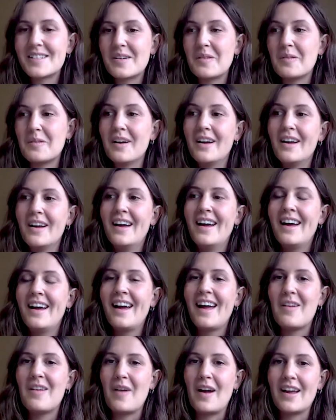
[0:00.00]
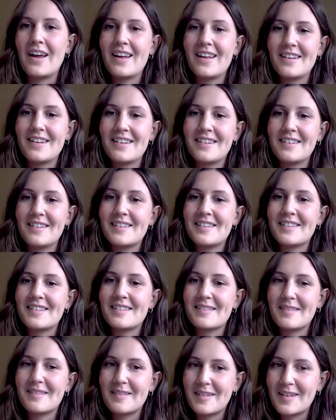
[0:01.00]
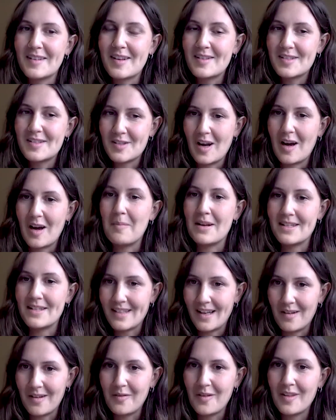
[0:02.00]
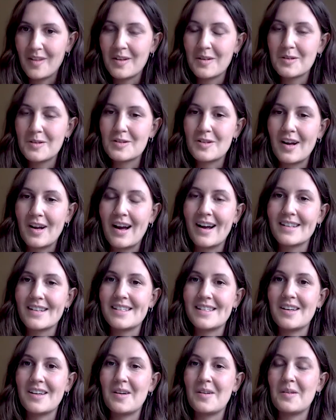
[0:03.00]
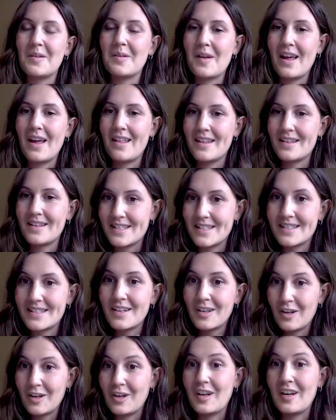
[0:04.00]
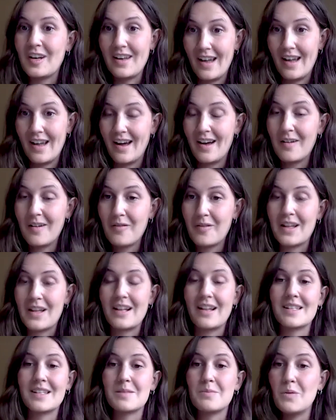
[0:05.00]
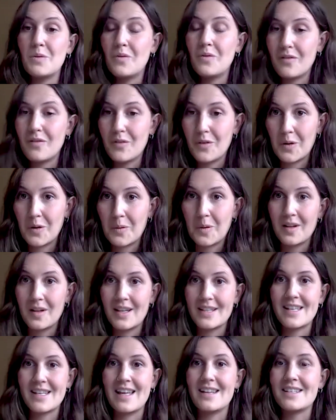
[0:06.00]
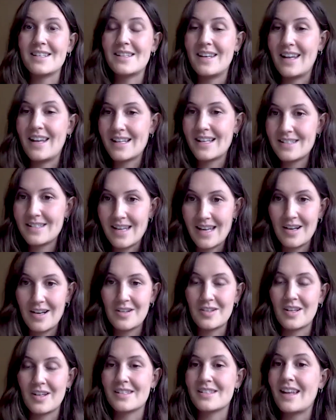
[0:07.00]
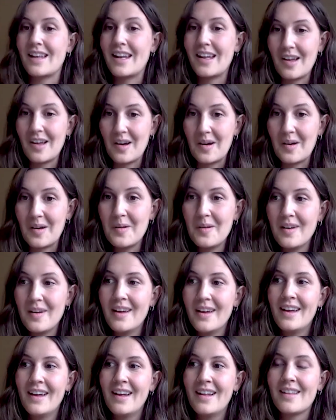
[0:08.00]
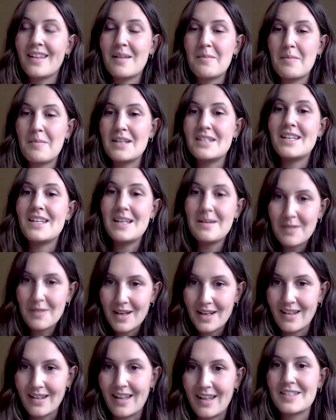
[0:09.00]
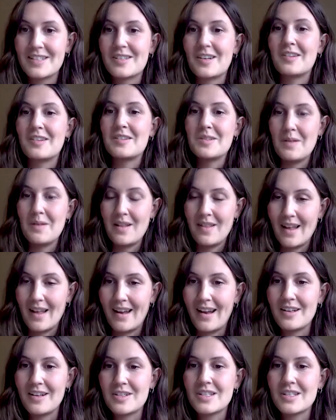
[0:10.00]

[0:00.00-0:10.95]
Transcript: So if I can stop myself in those tracks and go, okay, this is good enough. Like, let's move it forward. Let's get to the next stage. Let's let it go. Then my team can like start doing that.